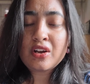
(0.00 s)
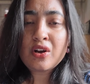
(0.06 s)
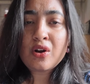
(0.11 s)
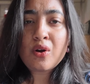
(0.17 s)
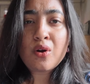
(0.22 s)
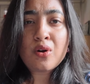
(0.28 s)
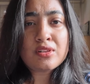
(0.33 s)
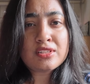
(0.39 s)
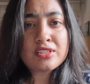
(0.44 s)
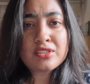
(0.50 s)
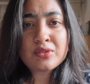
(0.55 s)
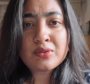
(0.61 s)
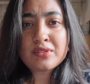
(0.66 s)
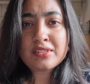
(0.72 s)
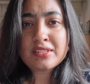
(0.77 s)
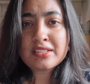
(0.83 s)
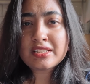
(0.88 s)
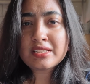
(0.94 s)
all
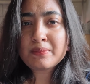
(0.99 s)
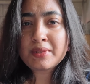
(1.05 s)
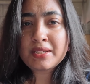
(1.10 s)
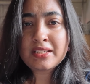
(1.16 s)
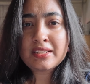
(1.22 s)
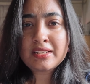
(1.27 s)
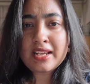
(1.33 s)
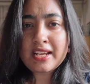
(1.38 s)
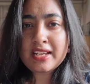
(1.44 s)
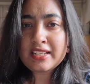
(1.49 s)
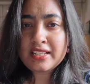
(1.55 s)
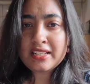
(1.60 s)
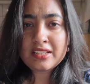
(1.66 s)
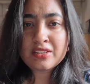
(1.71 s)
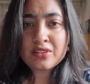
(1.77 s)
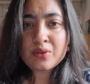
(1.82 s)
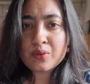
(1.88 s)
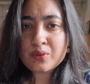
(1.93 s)
students, be it any
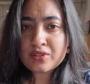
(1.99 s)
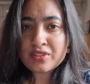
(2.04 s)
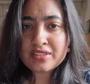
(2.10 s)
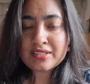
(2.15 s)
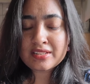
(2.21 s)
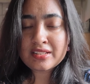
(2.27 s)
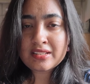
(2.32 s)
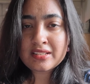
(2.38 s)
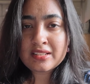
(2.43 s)
course.